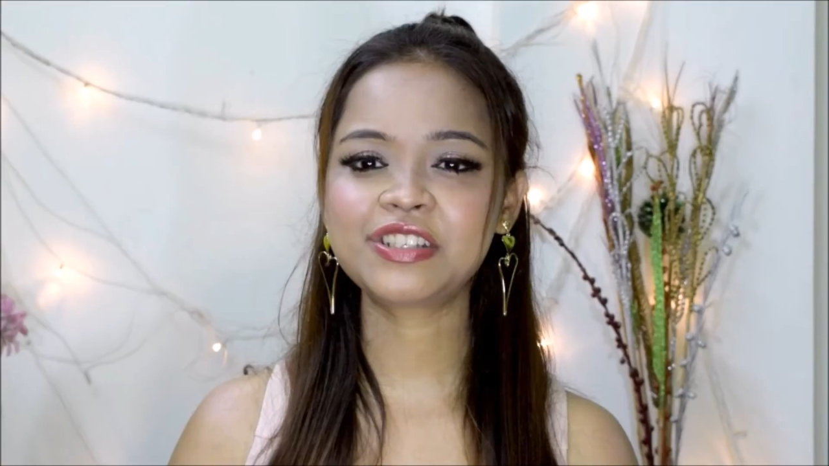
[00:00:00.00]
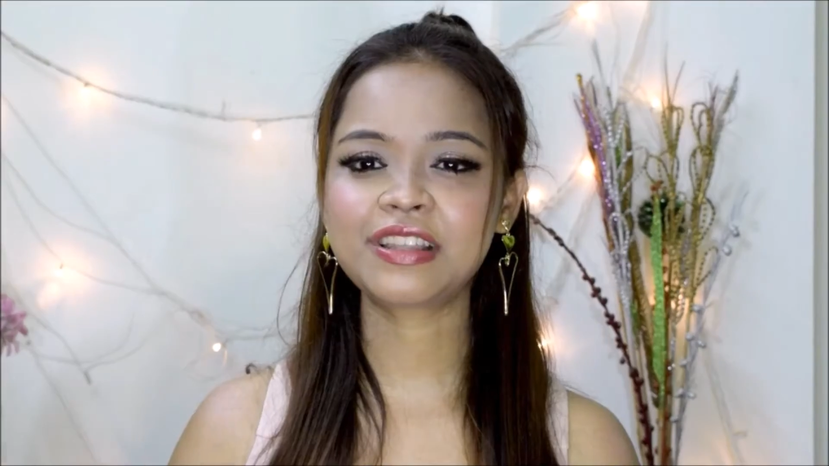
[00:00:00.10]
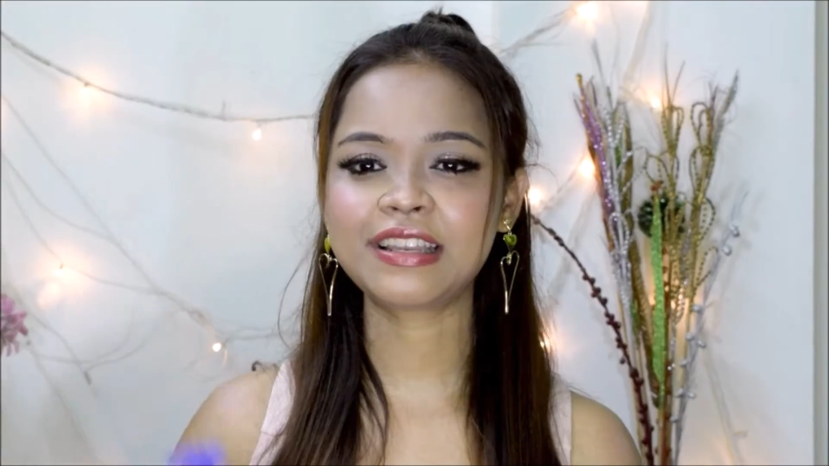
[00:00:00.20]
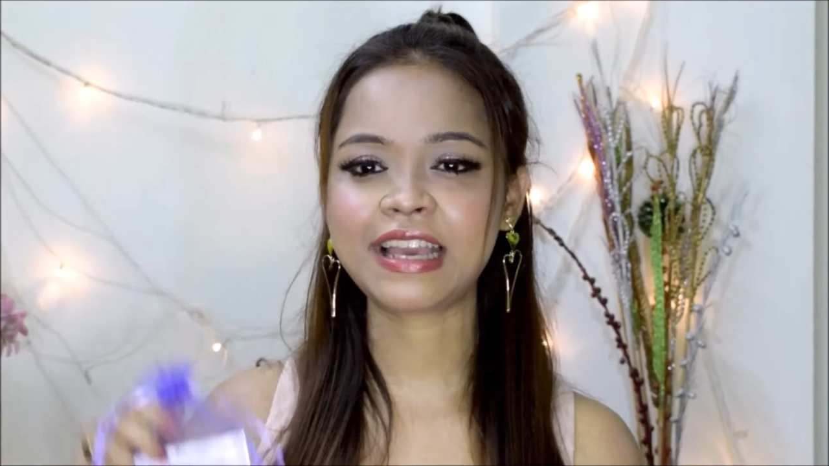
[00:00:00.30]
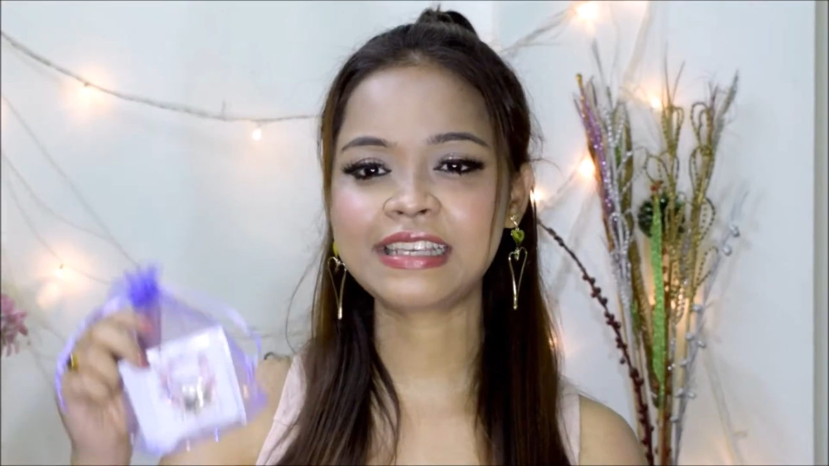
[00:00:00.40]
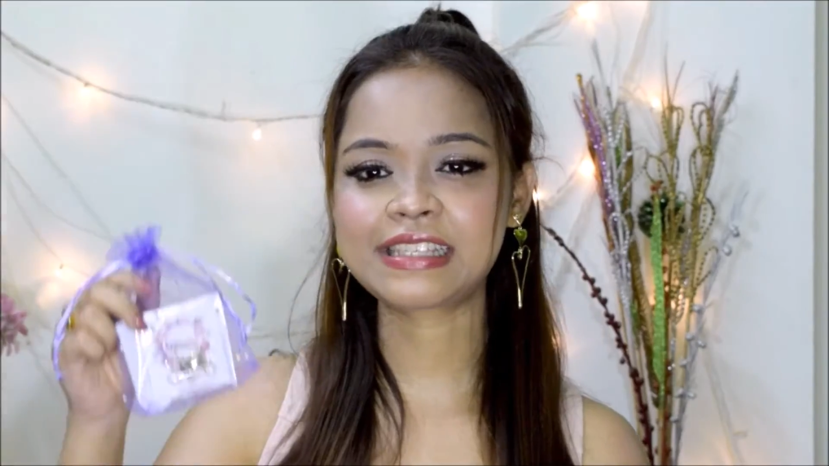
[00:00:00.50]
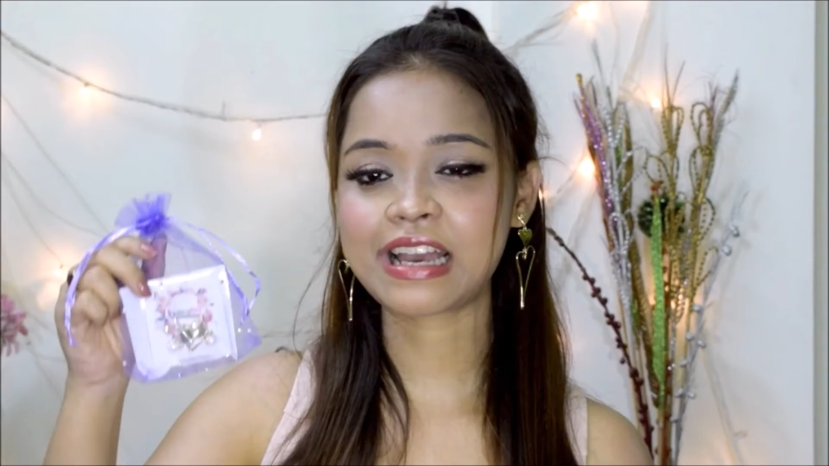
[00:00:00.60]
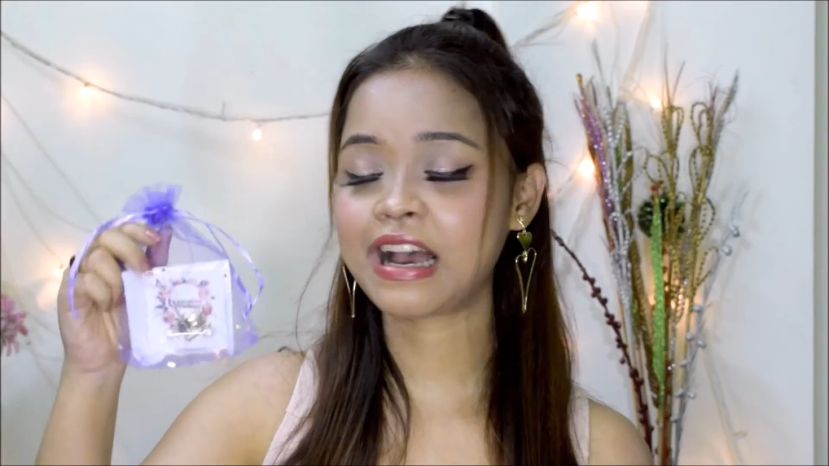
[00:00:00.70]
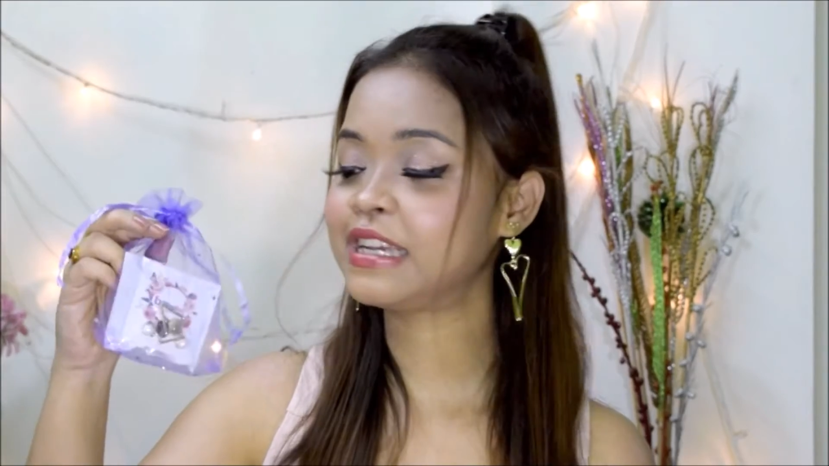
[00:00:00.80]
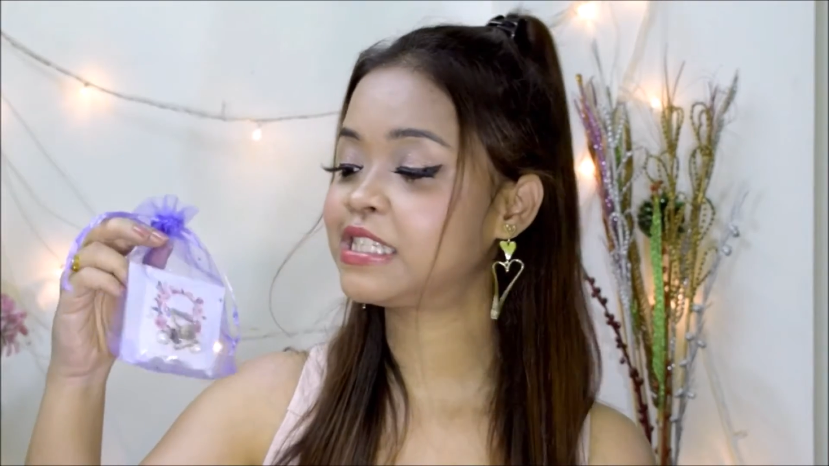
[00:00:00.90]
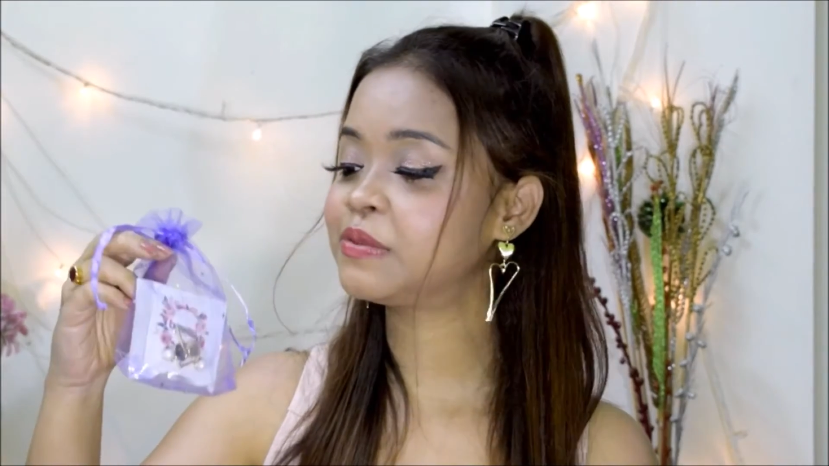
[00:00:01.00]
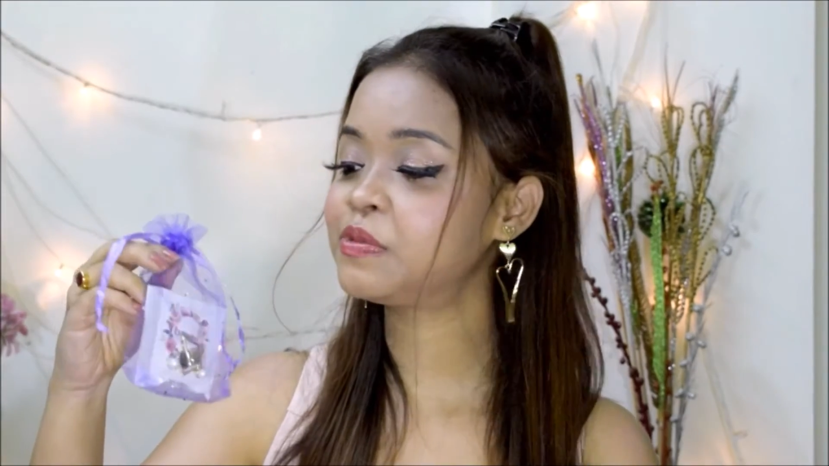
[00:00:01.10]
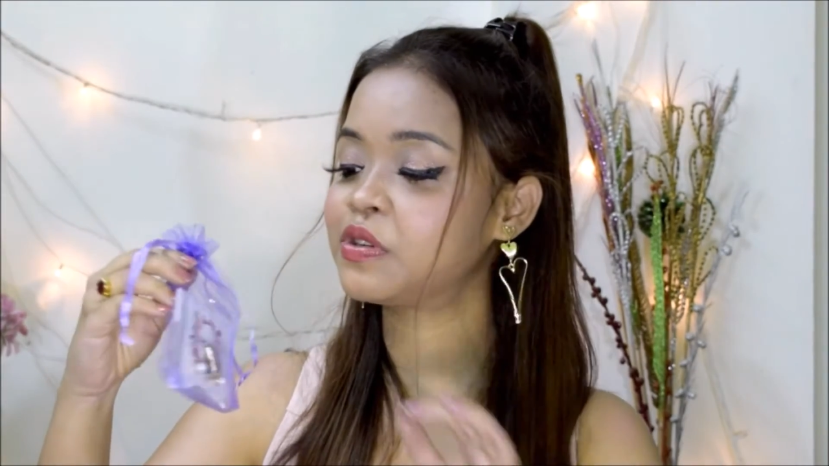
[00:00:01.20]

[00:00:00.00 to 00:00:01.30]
to the next item,